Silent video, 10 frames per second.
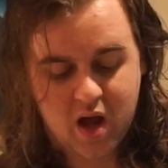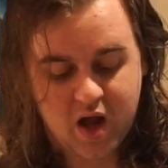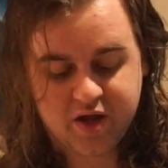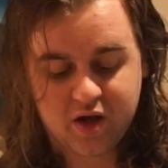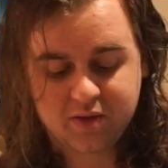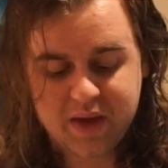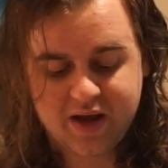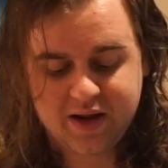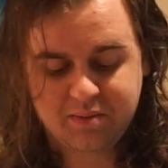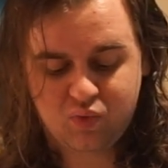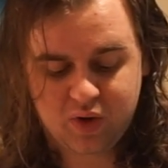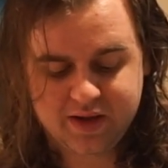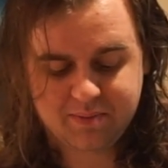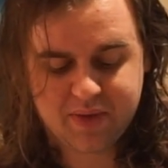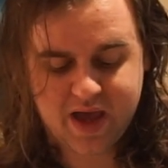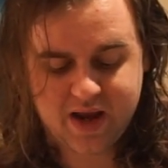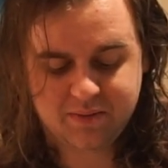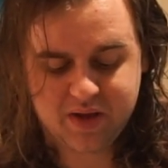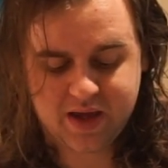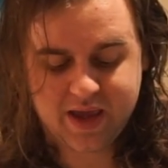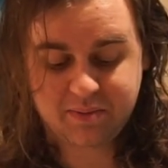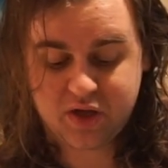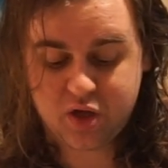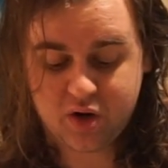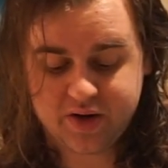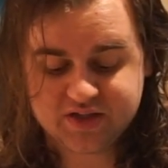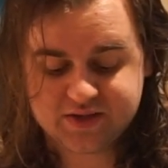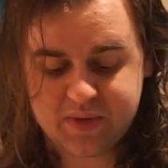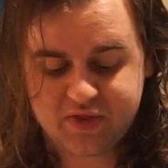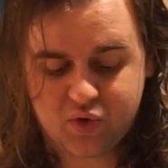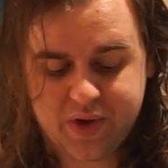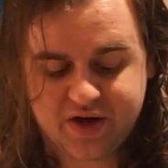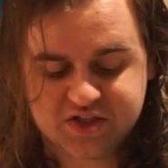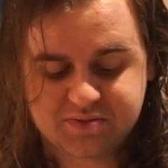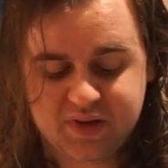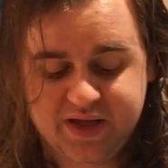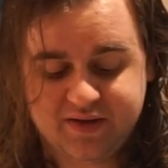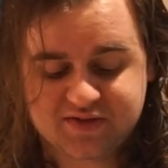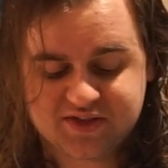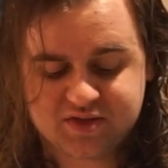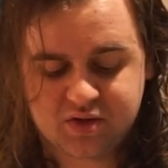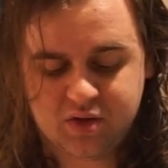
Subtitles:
A young man named William Penn became curious about the Quakers' beliefs.